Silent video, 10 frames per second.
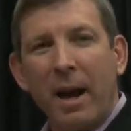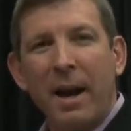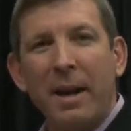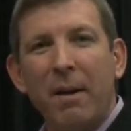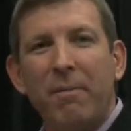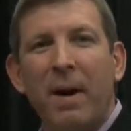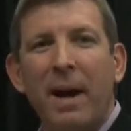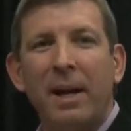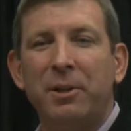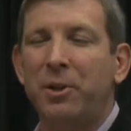
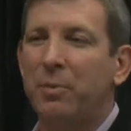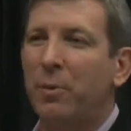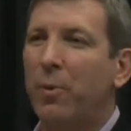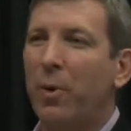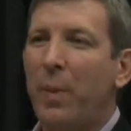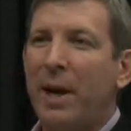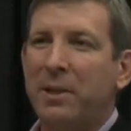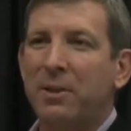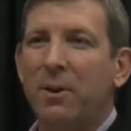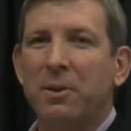identify issues before the
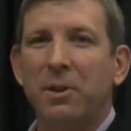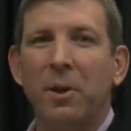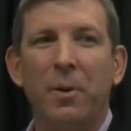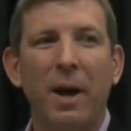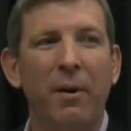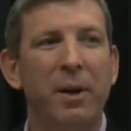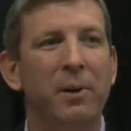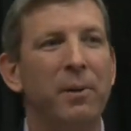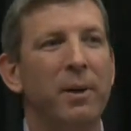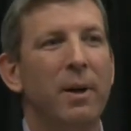patient starts to go
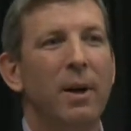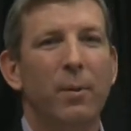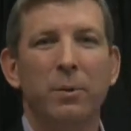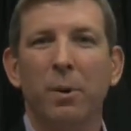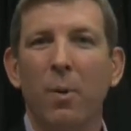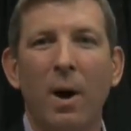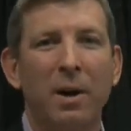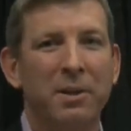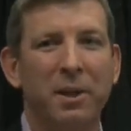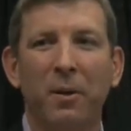downhill, which
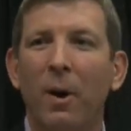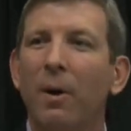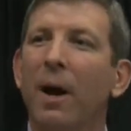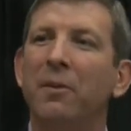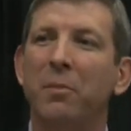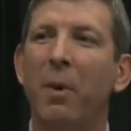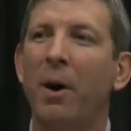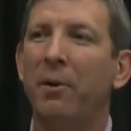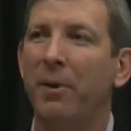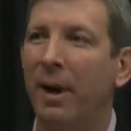requires you know all kinds of
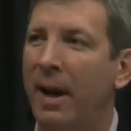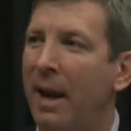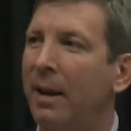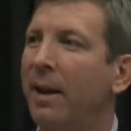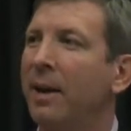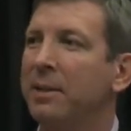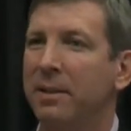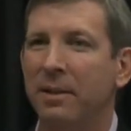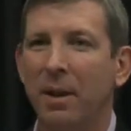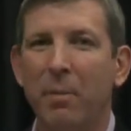monitoring and analytics
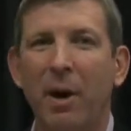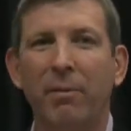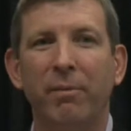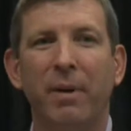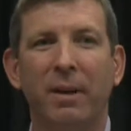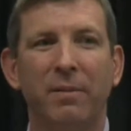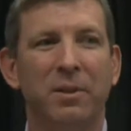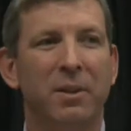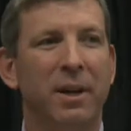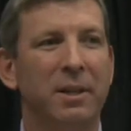and comparative
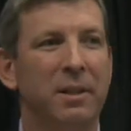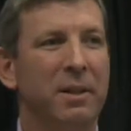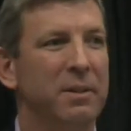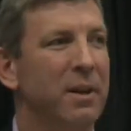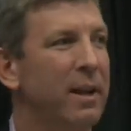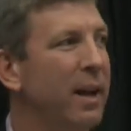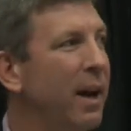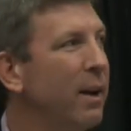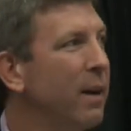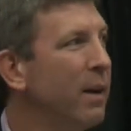effectiveness studies and things like
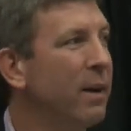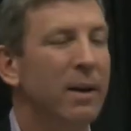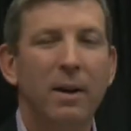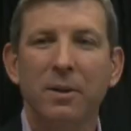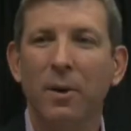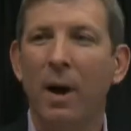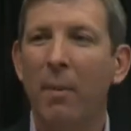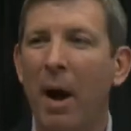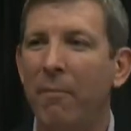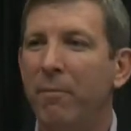that. So
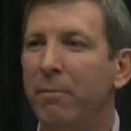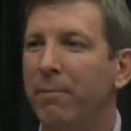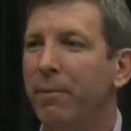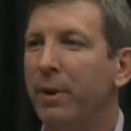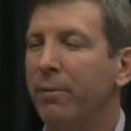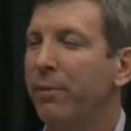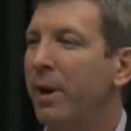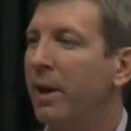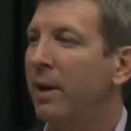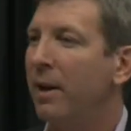I'm, i feel
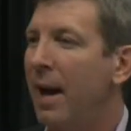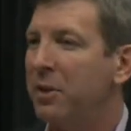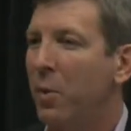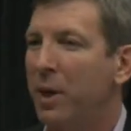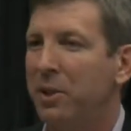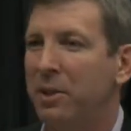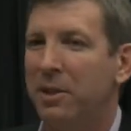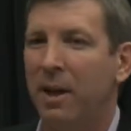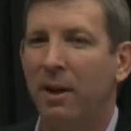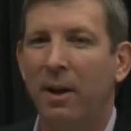free to ask
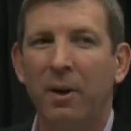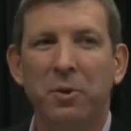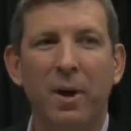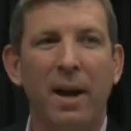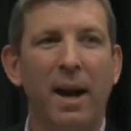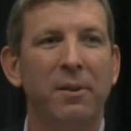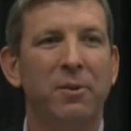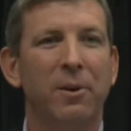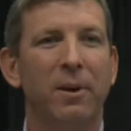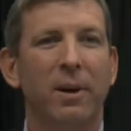questions, and I'll, I'll try to
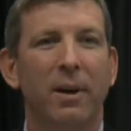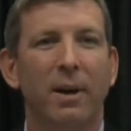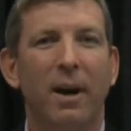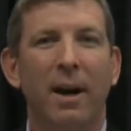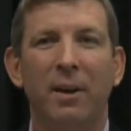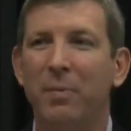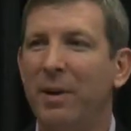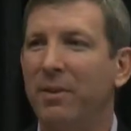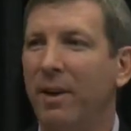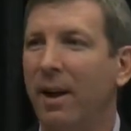answer uh, as
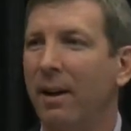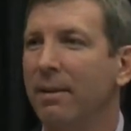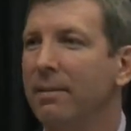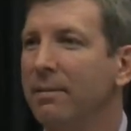best I can.